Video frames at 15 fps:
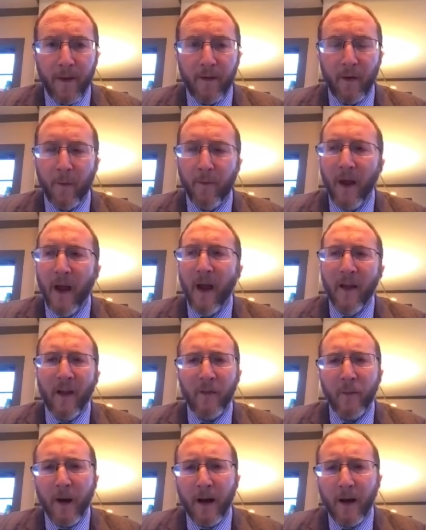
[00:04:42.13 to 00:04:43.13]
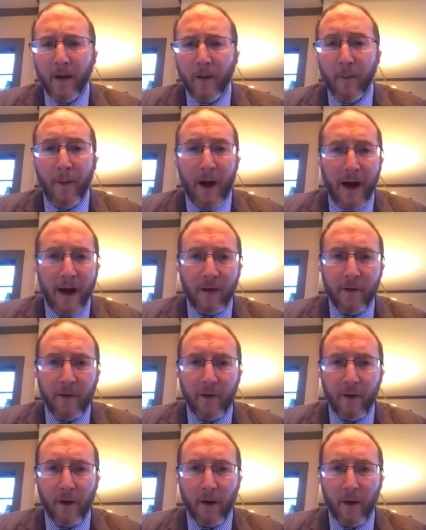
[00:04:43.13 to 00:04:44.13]
So that's my
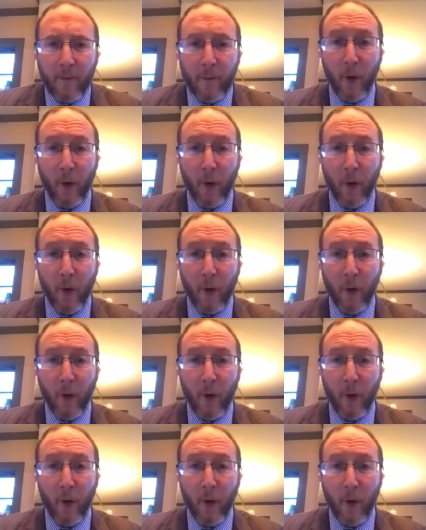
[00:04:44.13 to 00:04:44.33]
biased uh,